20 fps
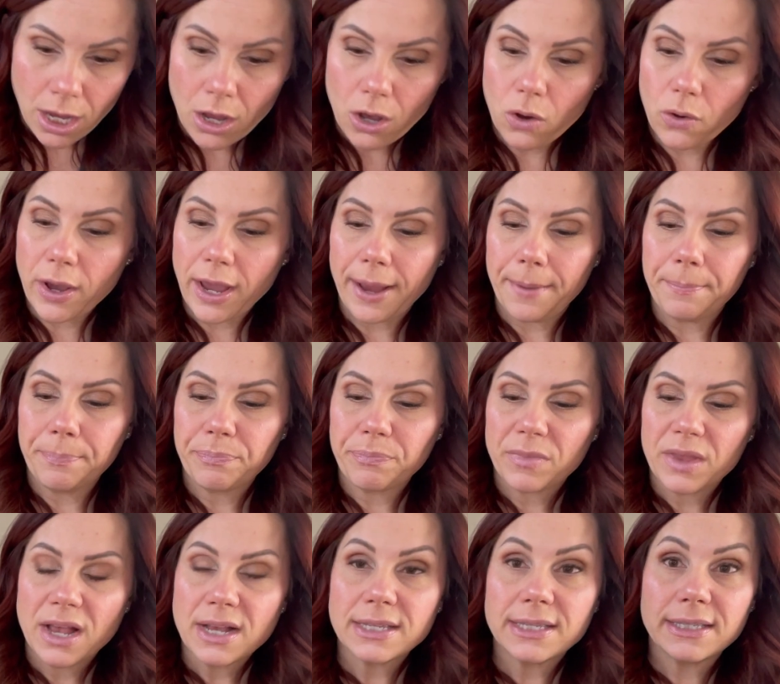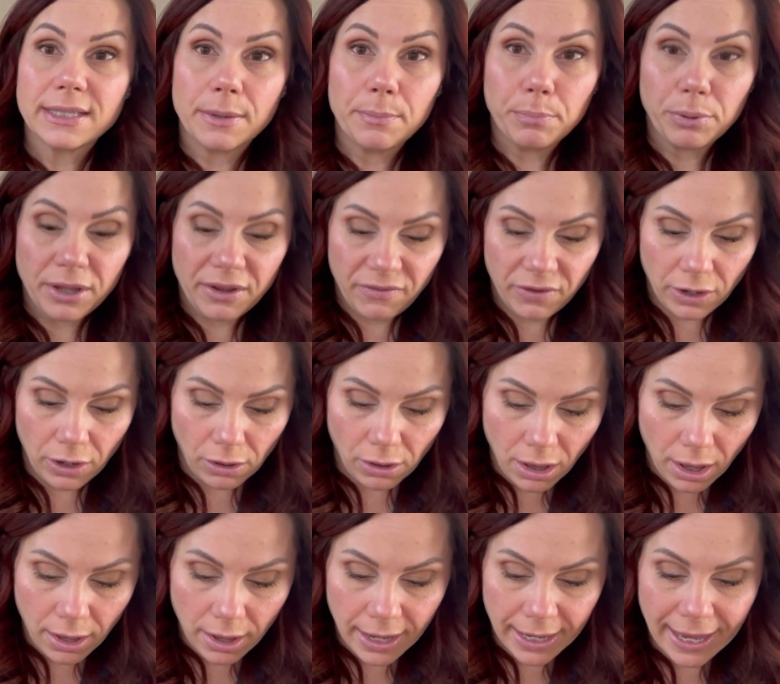Okay. Simply
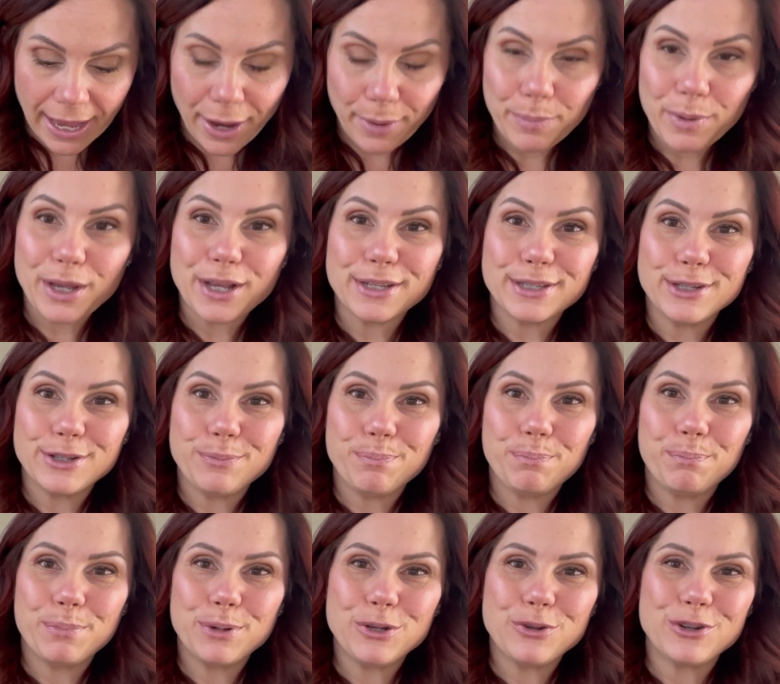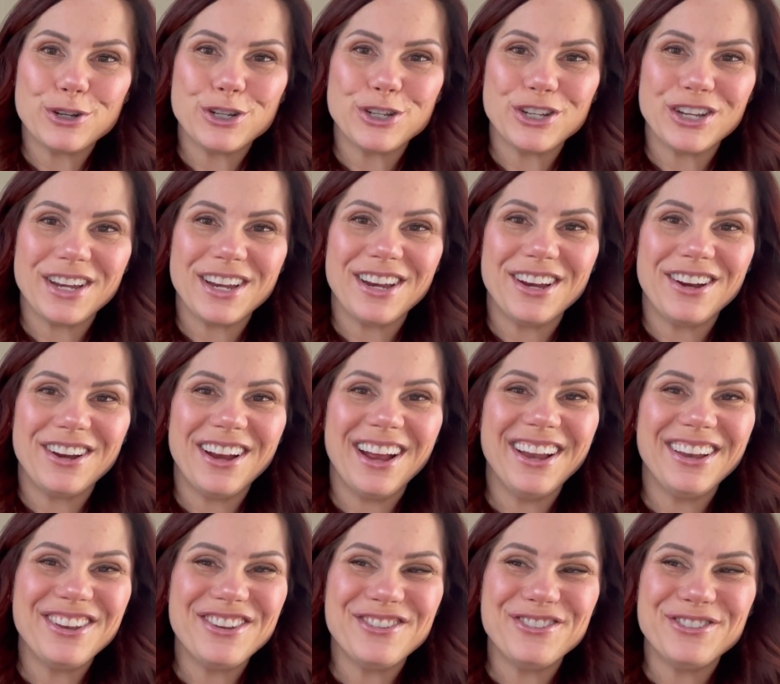Vanilla, again, because of Patricia here
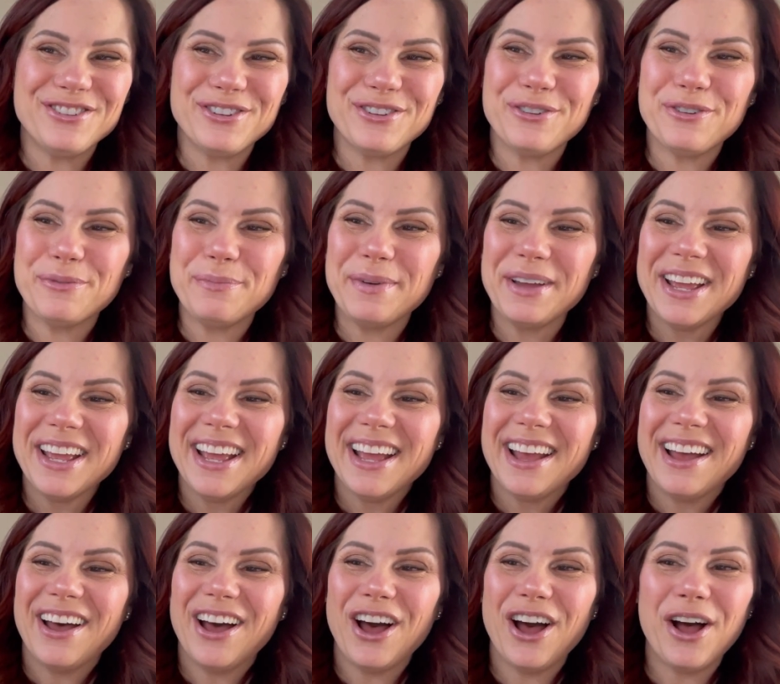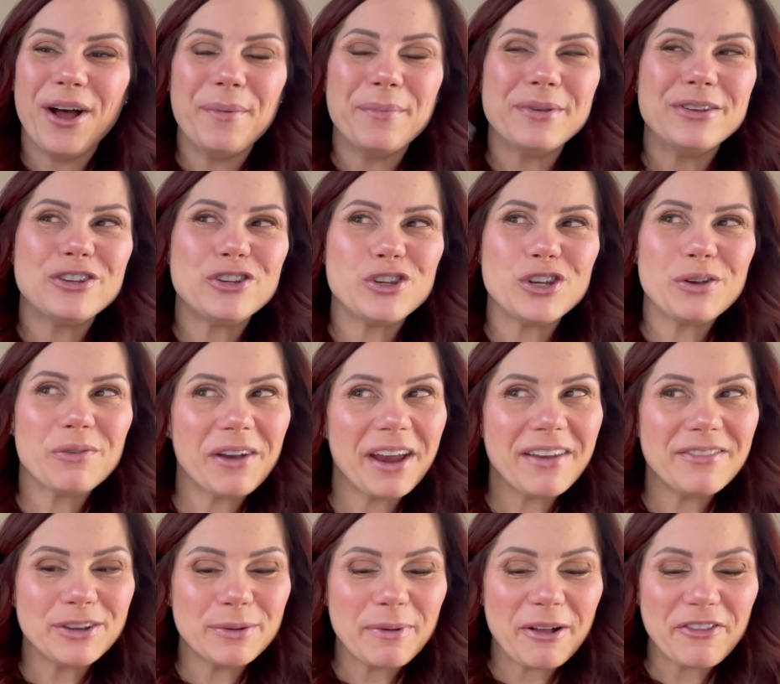on YouTube. Um, she
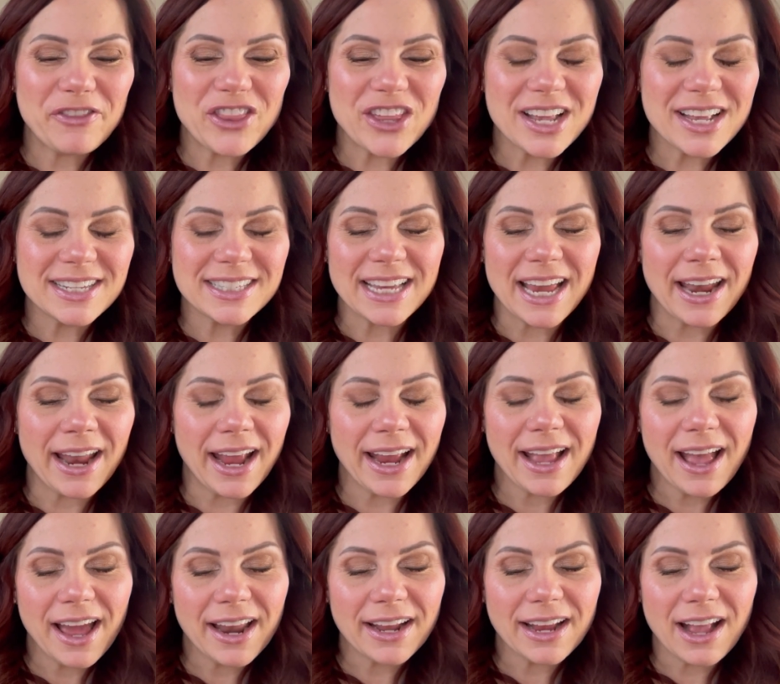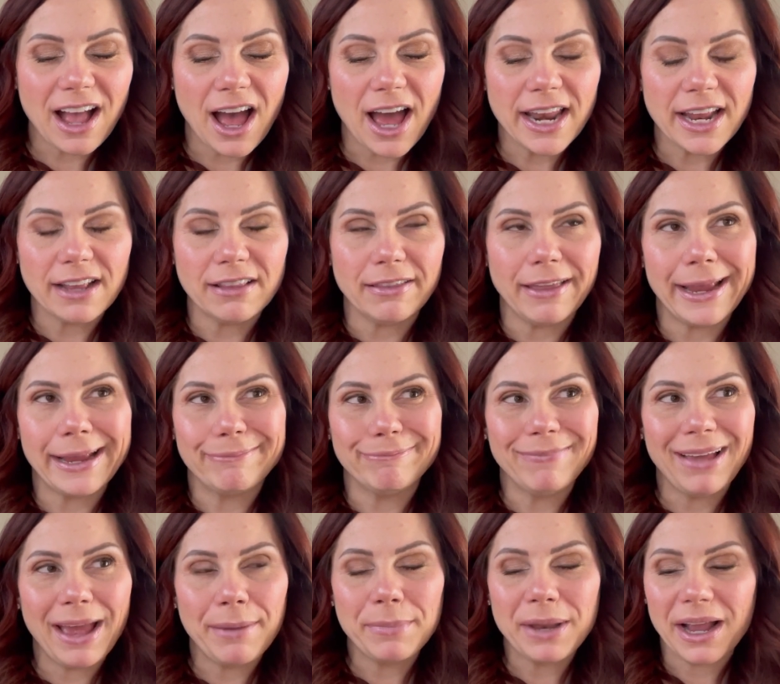raved about this and I kind of got it like,
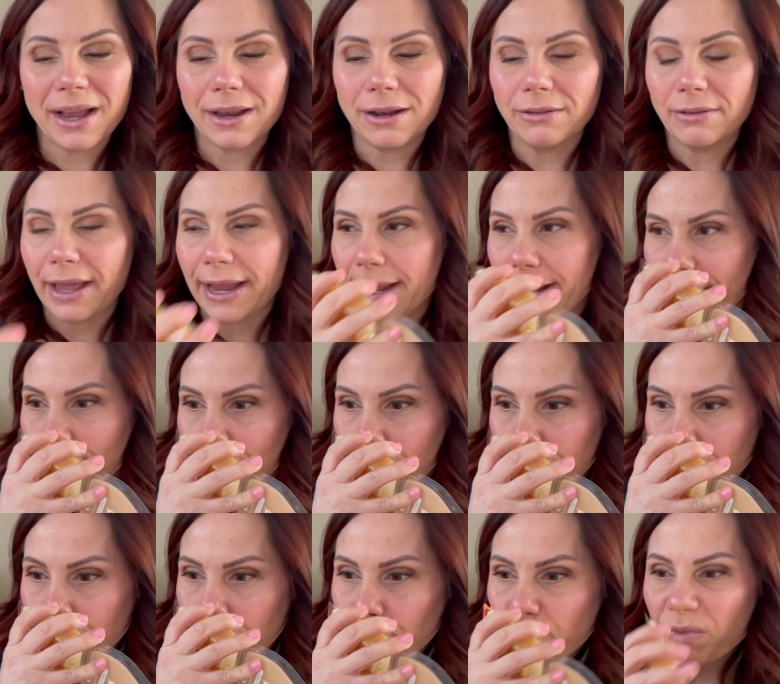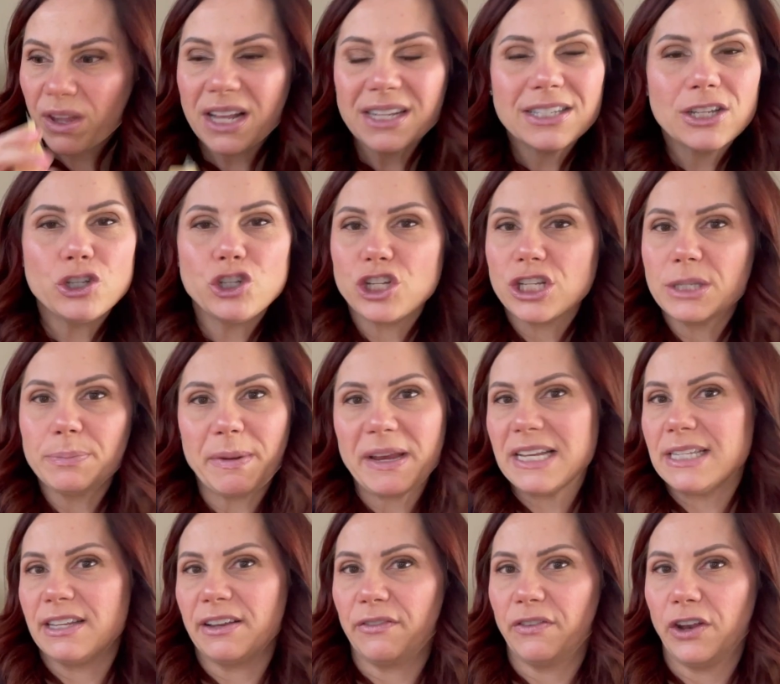nah, I'm not going to like it because it's just
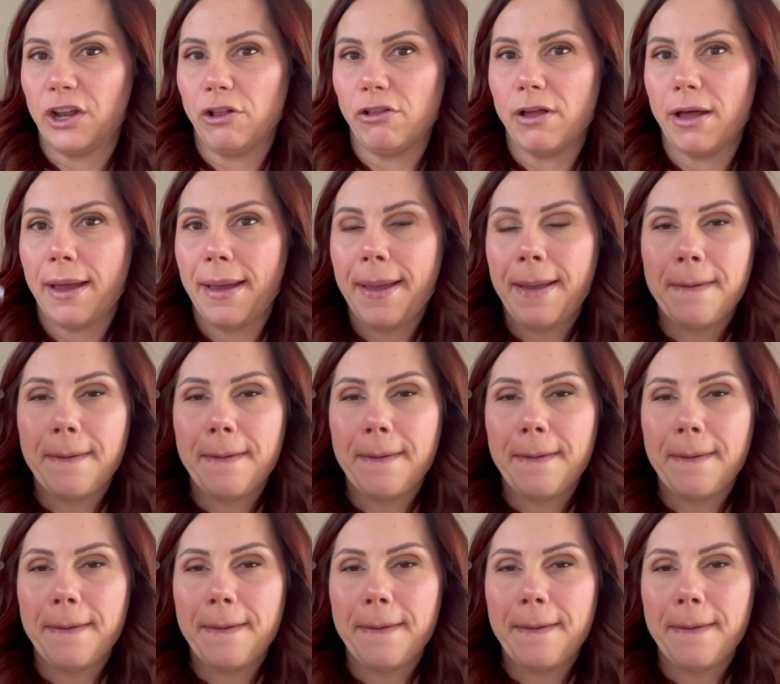basic vanilla.